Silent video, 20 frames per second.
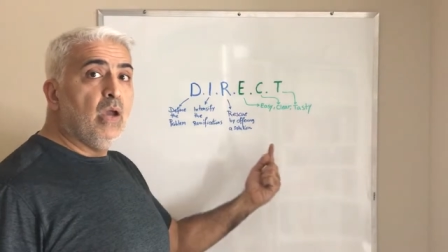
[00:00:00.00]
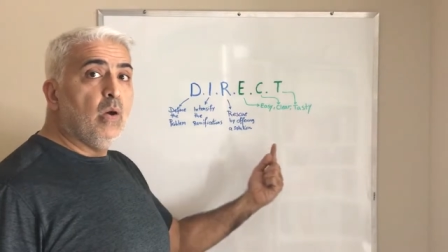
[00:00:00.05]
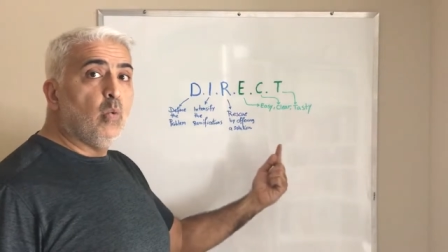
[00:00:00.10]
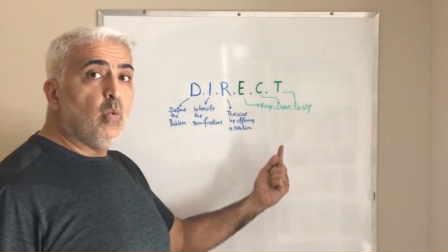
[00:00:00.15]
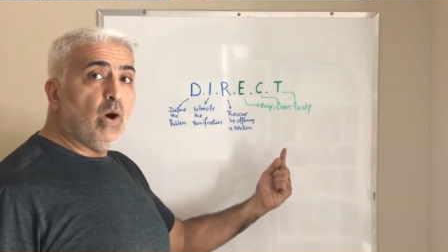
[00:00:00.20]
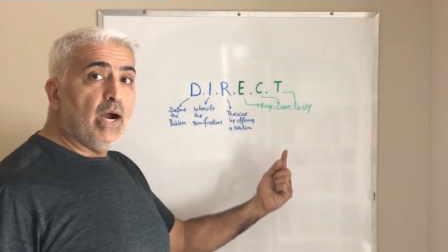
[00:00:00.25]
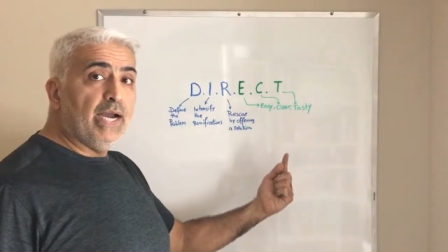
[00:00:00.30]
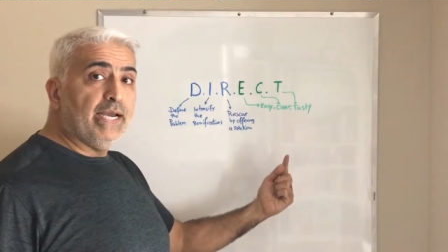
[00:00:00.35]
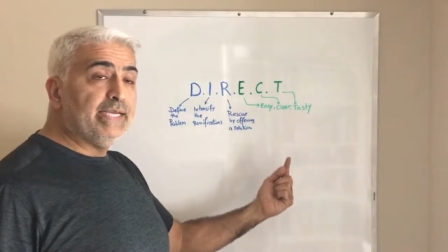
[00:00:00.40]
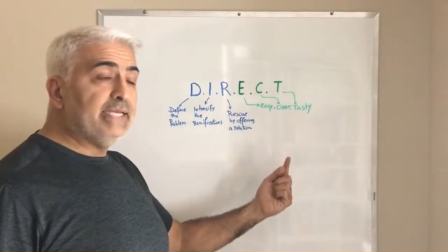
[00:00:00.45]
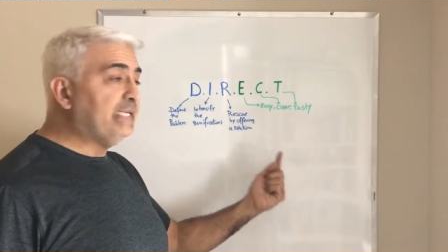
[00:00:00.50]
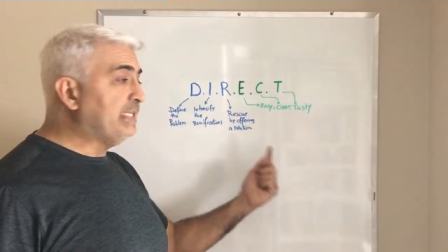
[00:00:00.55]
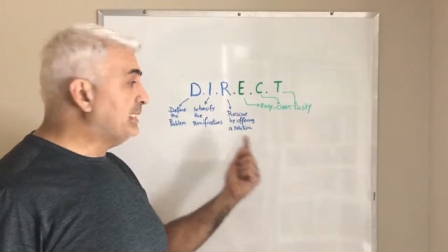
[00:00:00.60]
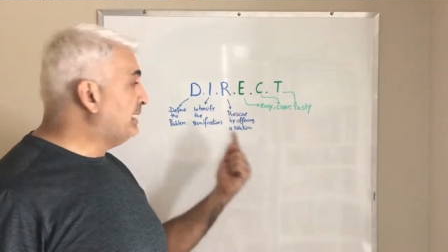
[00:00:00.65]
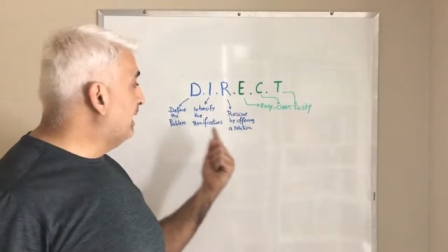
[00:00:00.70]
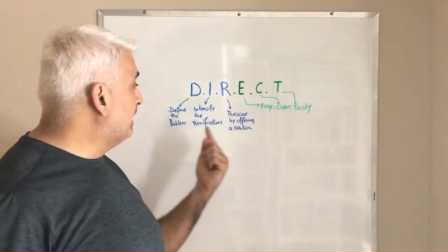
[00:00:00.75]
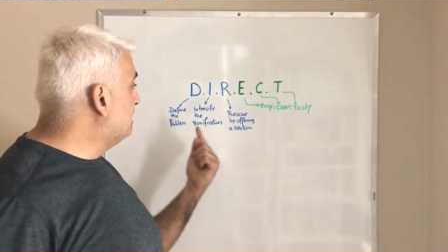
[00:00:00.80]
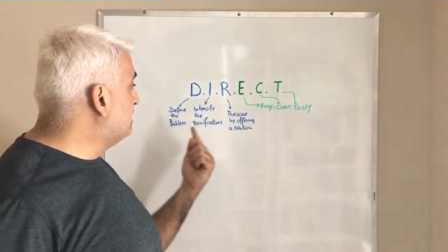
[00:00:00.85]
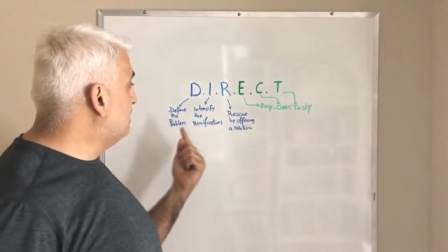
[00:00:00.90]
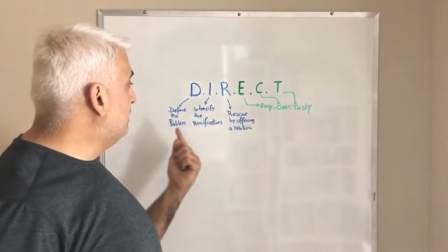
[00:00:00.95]
why it
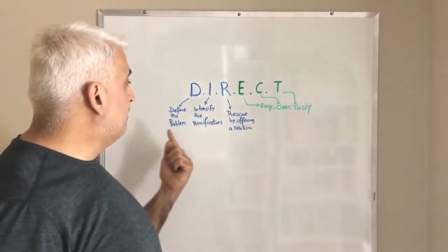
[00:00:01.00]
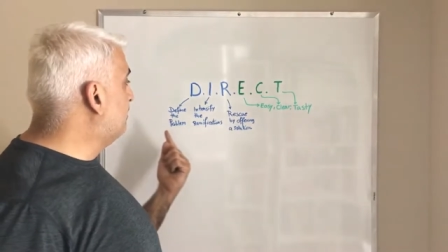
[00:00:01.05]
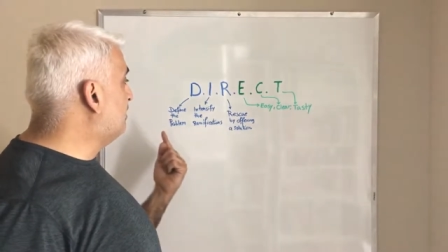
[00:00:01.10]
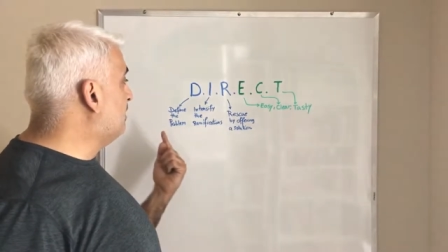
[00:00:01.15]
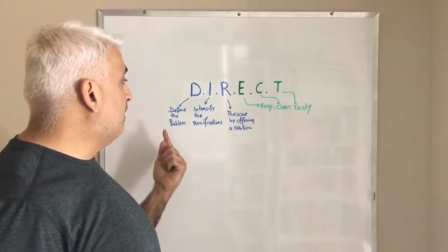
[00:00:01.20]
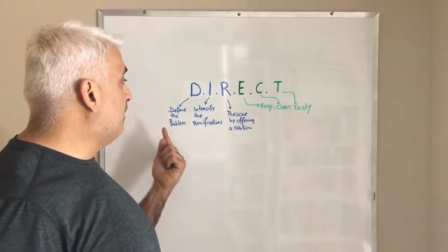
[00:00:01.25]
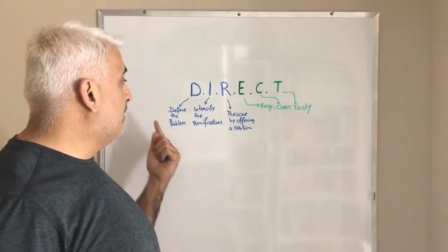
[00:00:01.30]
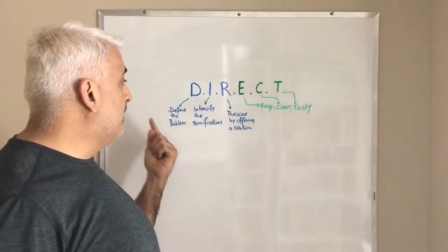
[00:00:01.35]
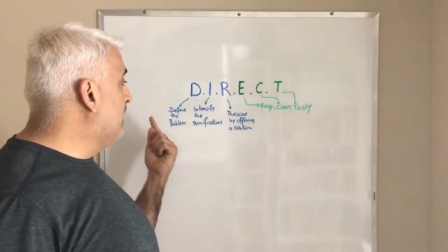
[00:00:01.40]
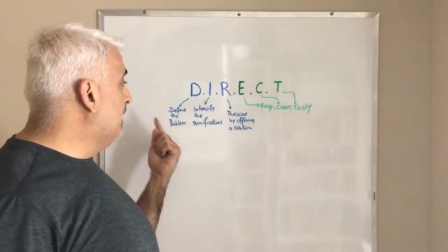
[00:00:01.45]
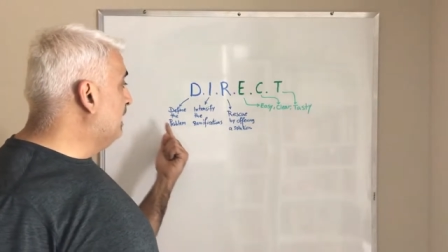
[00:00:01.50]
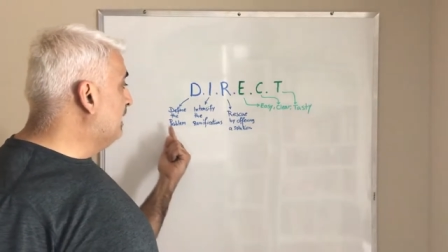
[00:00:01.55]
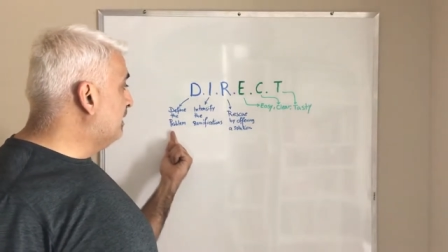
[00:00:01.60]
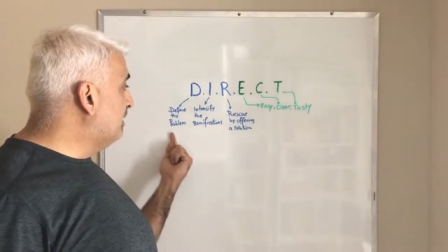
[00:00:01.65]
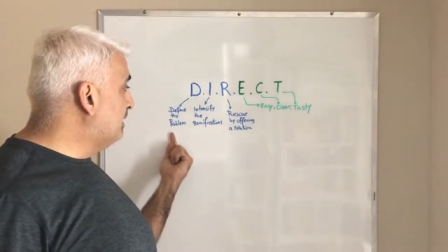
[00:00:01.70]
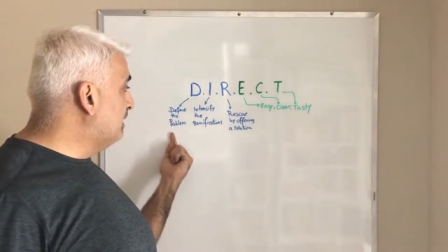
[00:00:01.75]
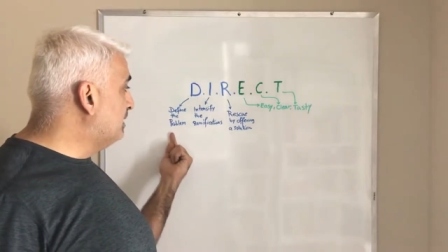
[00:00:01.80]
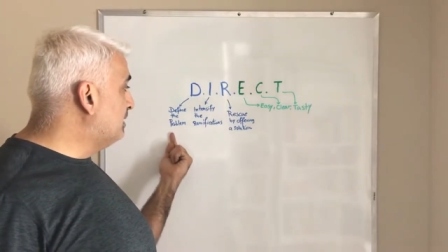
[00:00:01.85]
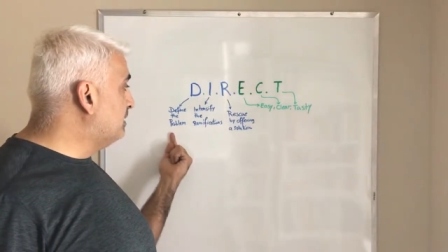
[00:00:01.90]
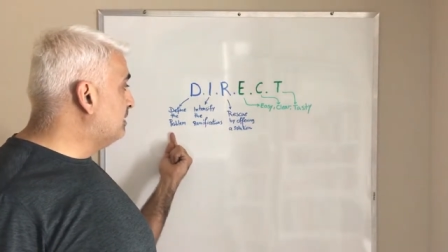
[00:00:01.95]
takes them from
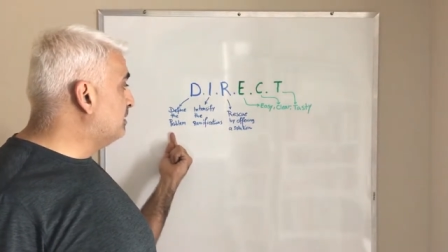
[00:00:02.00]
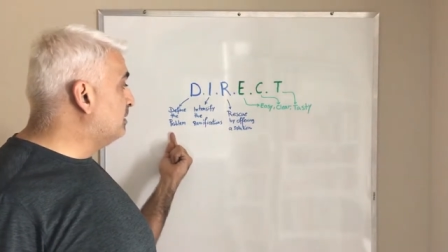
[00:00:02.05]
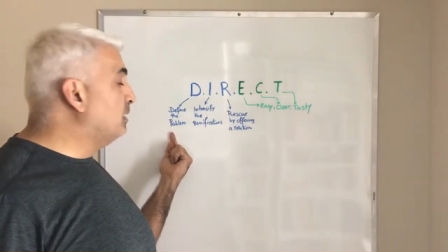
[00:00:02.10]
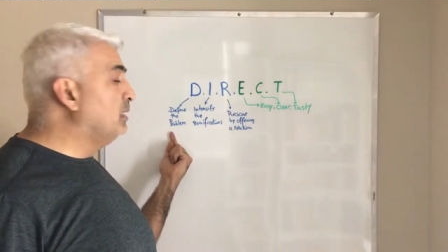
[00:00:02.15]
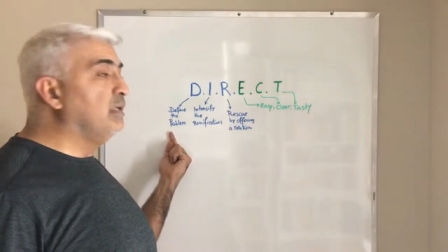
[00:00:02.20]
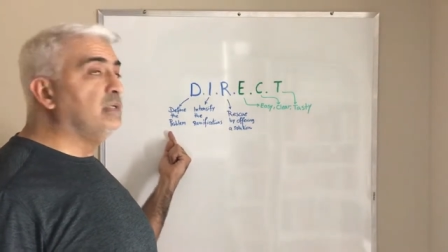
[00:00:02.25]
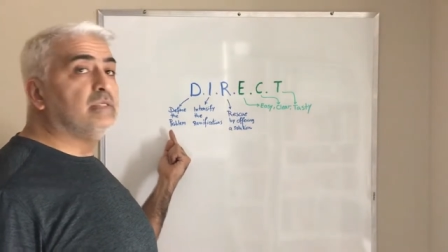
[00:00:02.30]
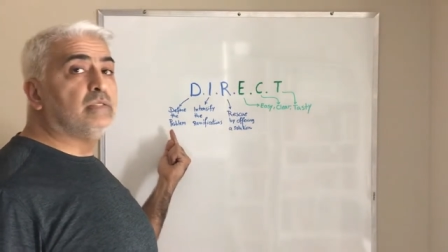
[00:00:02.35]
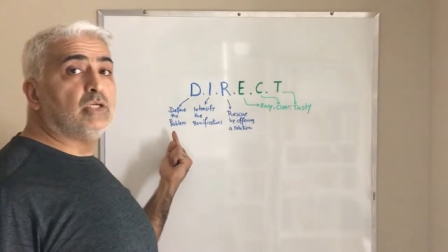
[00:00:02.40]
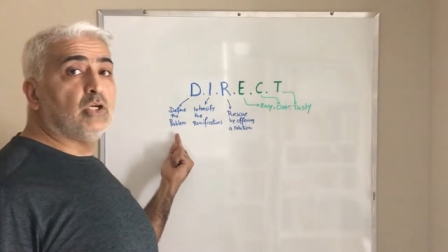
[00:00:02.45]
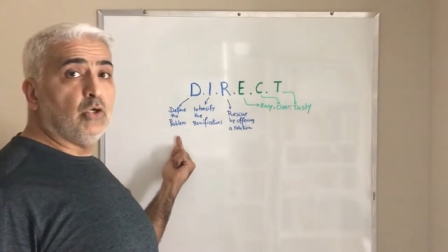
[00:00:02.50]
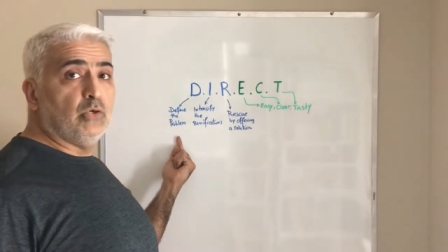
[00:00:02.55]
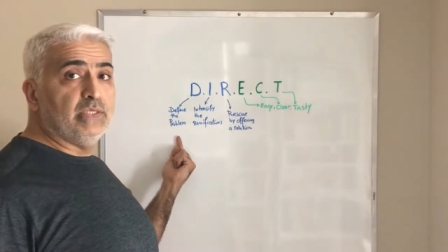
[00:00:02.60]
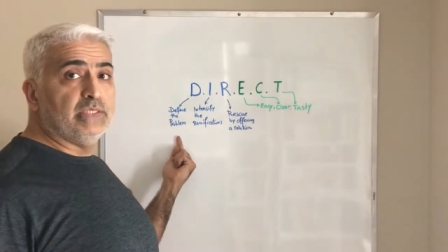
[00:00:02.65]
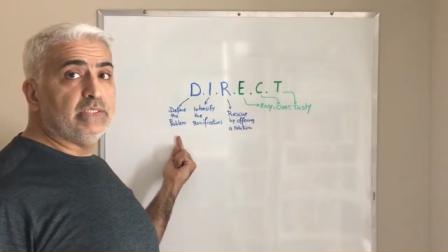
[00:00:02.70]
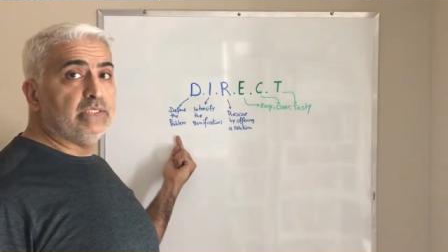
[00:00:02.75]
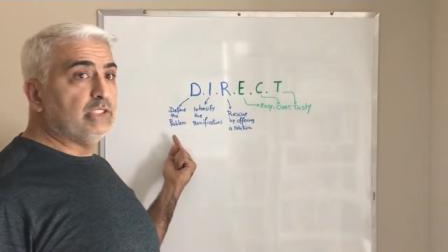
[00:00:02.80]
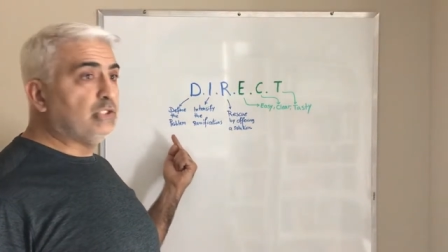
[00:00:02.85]
this current